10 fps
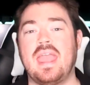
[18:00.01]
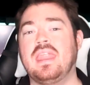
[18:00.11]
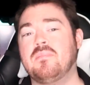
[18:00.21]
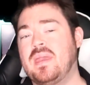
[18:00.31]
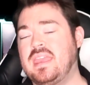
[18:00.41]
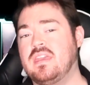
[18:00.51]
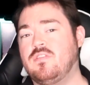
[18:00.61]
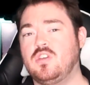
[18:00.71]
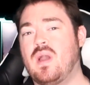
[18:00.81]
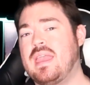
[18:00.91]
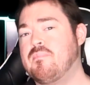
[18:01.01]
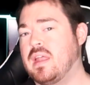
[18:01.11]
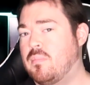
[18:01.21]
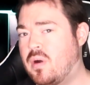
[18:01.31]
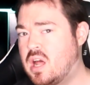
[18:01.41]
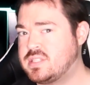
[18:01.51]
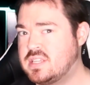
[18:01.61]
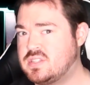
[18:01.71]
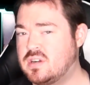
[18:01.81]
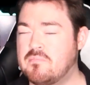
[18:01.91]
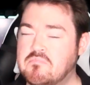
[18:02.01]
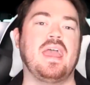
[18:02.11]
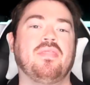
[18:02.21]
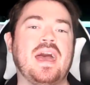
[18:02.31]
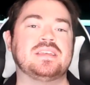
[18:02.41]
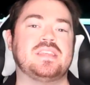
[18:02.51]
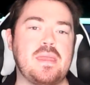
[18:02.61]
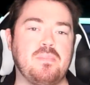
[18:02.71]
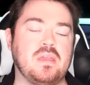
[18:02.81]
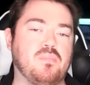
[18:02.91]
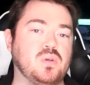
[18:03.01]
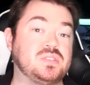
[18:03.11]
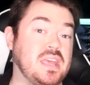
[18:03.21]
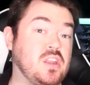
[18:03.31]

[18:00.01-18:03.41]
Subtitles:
and it may give you a better processor, and last, a big boost